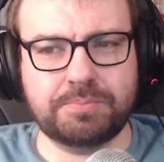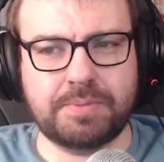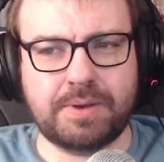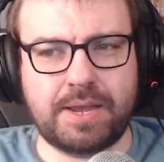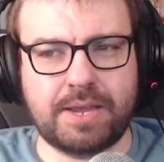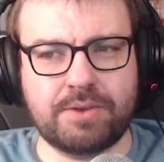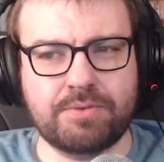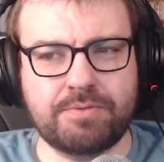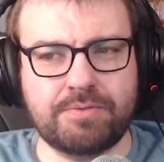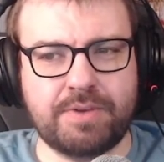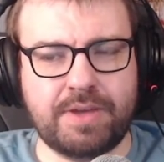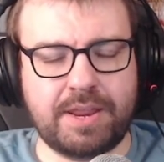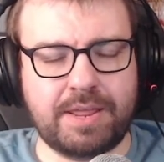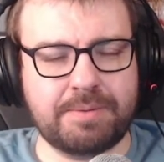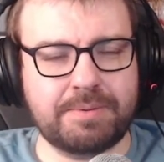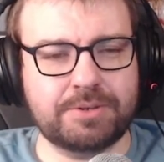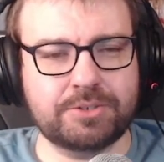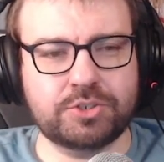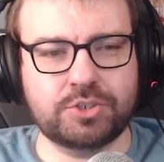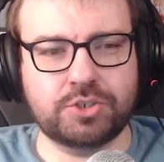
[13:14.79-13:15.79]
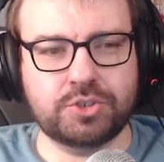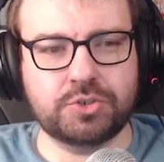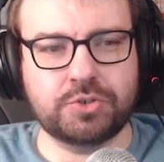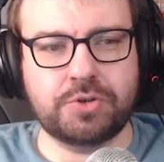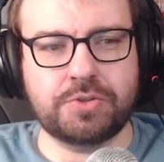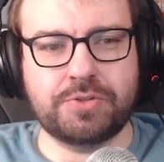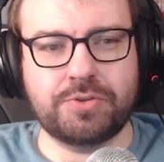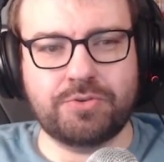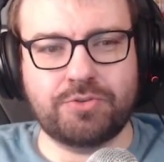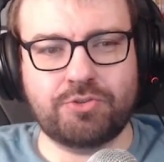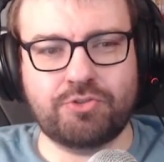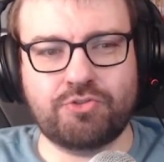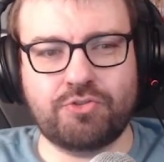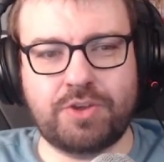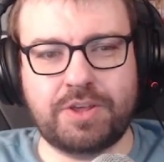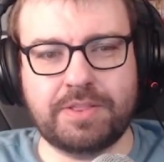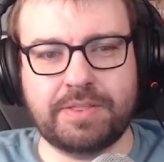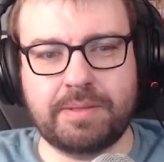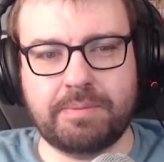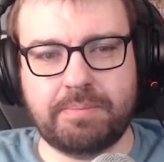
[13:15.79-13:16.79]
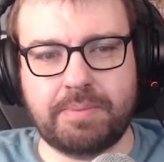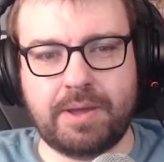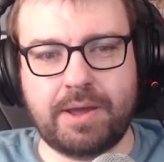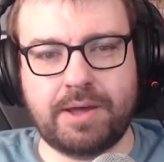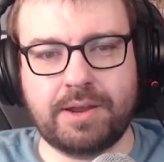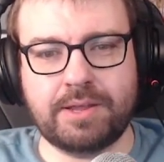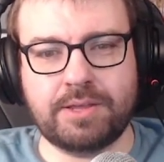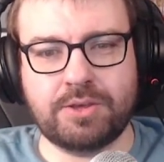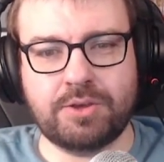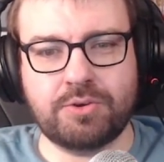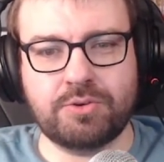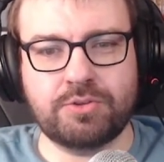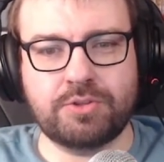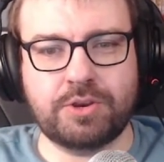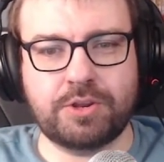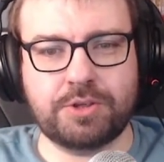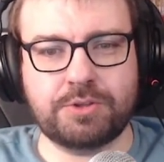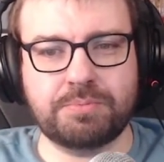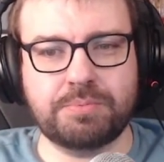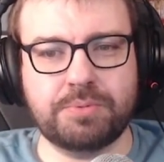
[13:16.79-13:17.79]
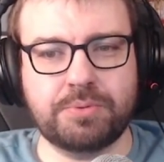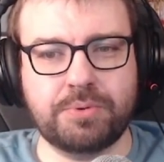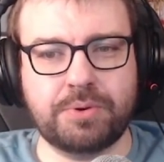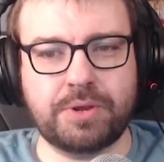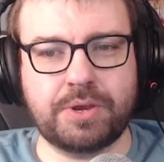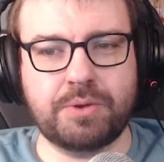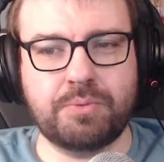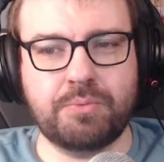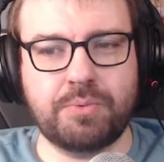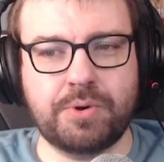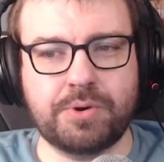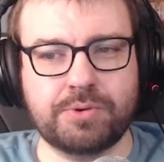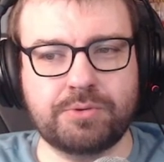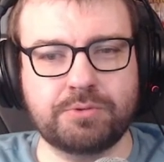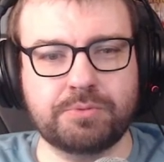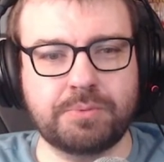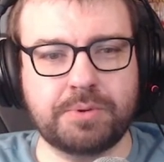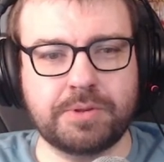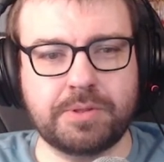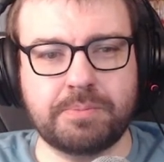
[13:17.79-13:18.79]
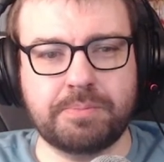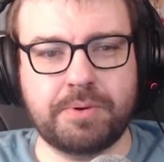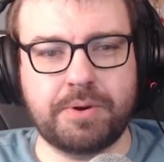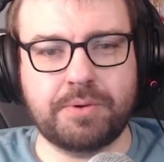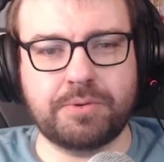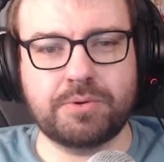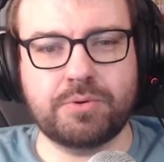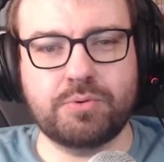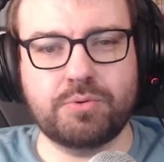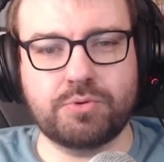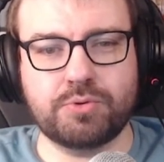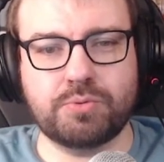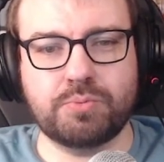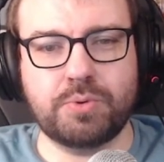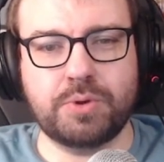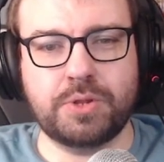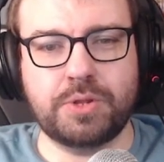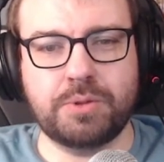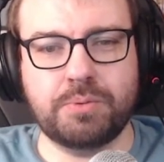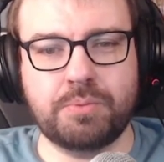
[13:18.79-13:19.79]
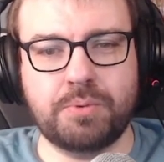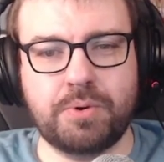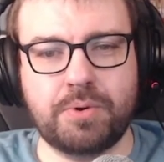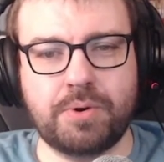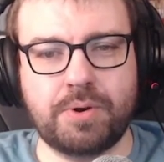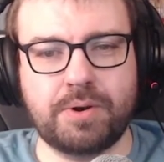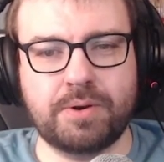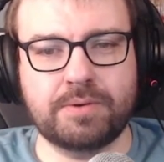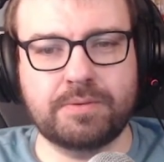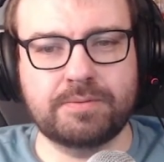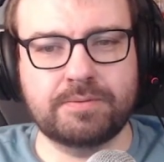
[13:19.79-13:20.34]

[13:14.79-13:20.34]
but I very much enjoyed the restraint that Parrott used in exploring a world where the Browncoats won the war.